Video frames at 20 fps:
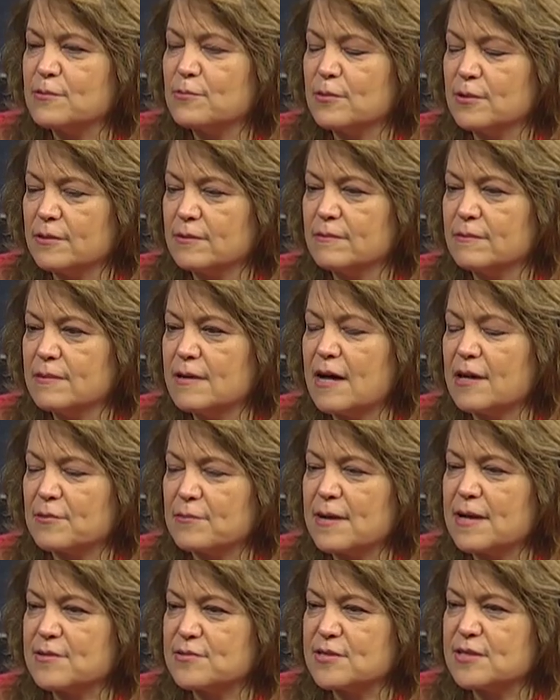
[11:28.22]
were not
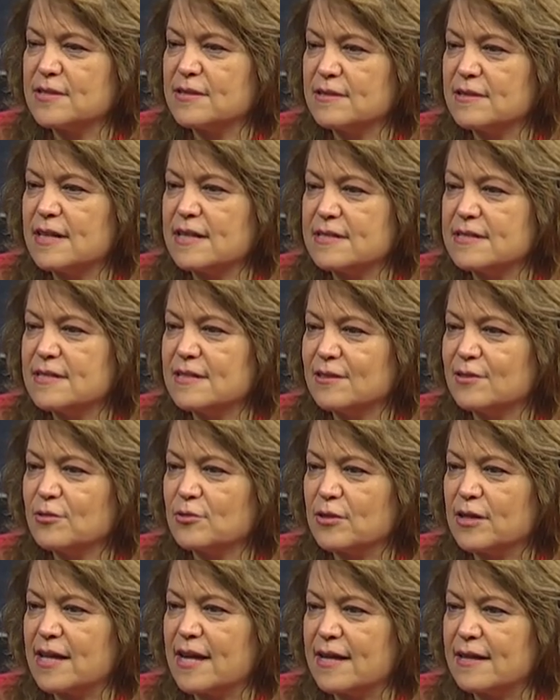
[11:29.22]
around in
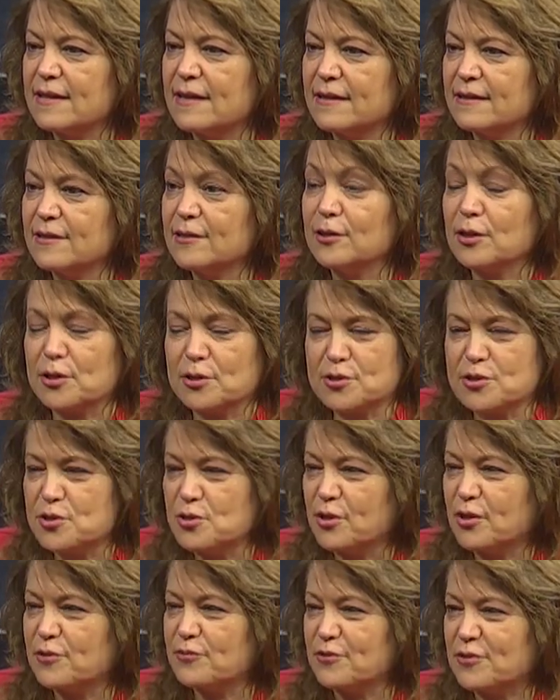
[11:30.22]
1938. You look too
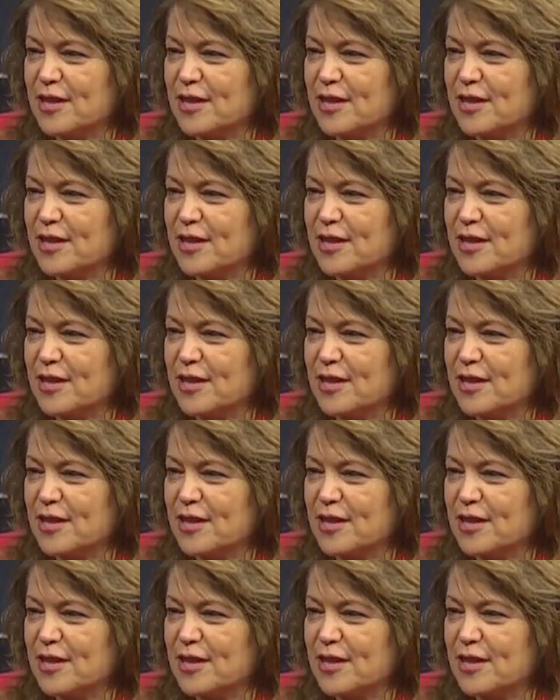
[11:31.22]
good for